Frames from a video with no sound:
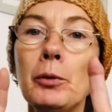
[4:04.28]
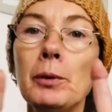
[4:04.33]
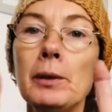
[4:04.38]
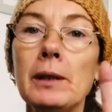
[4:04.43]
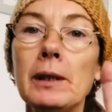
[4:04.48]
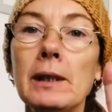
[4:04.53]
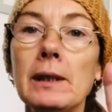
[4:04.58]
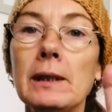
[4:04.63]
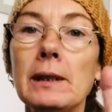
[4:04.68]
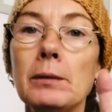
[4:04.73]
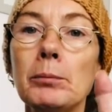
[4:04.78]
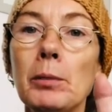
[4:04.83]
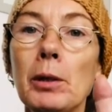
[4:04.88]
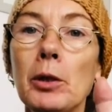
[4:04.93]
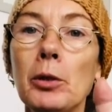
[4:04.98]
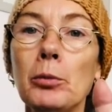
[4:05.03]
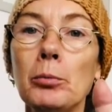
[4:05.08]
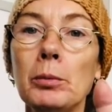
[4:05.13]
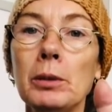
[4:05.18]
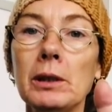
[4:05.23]
at this
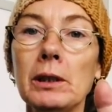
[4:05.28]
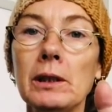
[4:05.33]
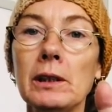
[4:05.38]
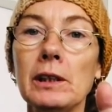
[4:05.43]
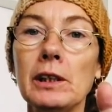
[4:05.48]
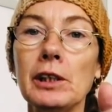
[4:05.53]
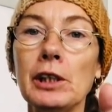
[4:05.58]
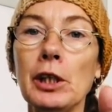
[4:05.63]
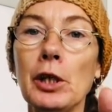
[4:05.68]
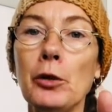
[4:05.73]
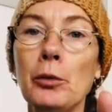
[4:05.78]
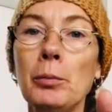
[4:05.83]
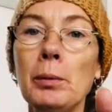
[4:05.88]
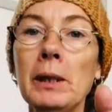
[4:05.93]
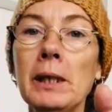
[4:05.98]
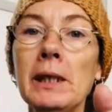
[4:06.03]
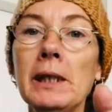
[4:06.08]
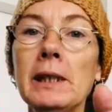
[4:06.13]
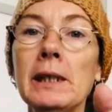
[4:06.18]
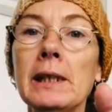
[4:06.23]
moment, and
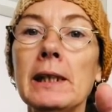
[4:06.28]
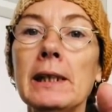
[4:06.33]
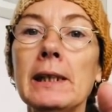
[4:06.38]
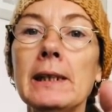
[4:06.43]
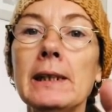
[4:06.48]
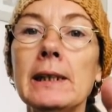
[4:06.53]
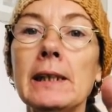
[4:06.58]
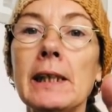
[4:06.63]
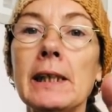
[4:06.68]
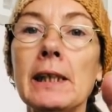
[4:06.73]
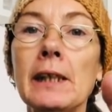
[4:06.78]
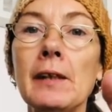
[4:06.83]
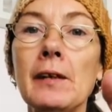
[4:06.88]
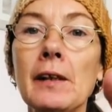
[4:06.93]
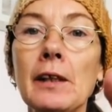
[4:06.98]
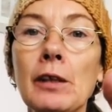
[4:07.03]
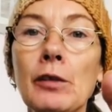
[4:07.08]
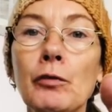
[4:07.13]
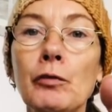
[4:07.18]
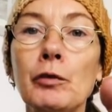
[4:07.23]
nobody needs
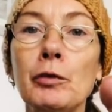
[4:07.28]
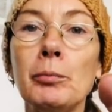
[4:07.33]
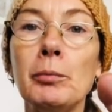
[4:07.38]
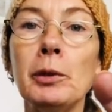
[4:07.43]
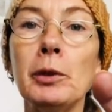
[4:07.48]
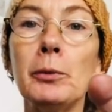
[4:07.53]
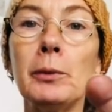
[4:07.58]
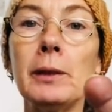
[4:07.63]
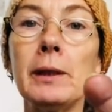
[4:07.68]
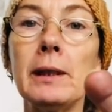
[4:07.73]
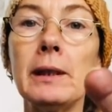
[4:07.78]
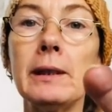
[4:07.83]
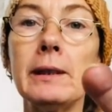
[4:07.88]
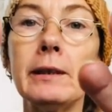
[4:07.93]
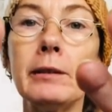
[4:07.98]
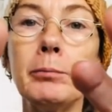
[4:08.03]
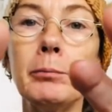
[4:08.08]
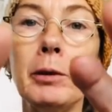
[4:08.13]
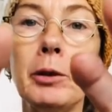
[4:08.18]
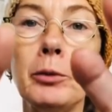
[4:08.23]
anything from you at this
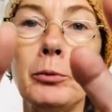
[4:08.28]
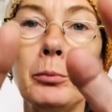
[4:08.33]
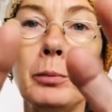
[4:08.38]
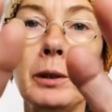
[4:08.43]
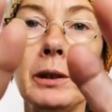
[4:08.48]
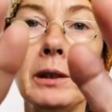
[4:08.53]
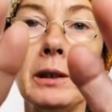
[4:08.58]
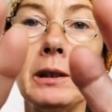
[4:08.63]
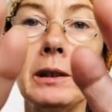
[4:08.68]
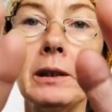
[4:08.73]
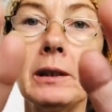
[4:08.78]
moment.